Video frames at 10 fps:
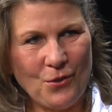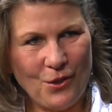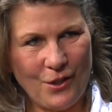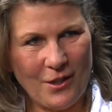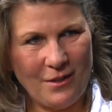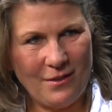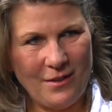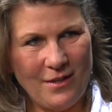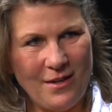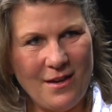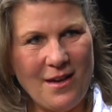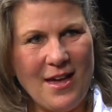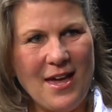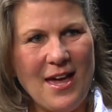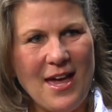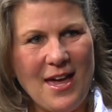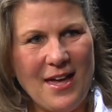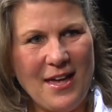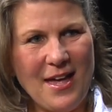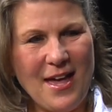you could. Every
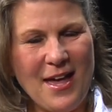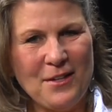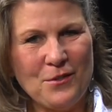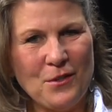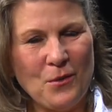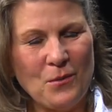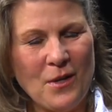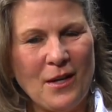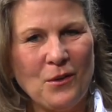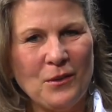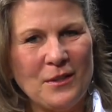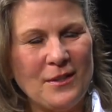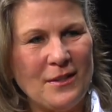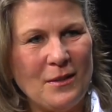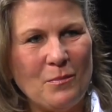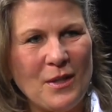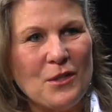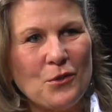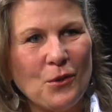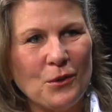chance. And so not only did the
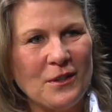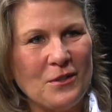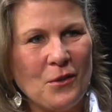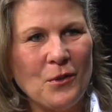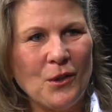beach hold its own